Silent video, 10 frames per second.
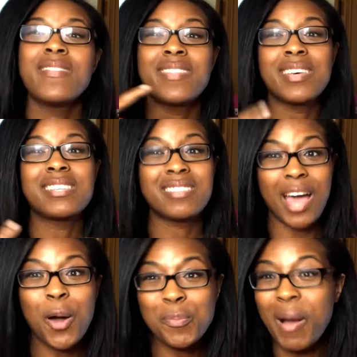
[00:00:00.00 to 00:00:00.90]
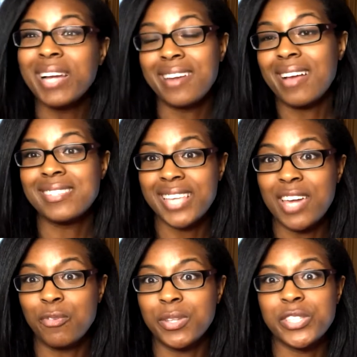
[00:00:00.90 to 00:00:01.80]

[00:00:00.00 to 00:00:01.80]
the sound might not save with it.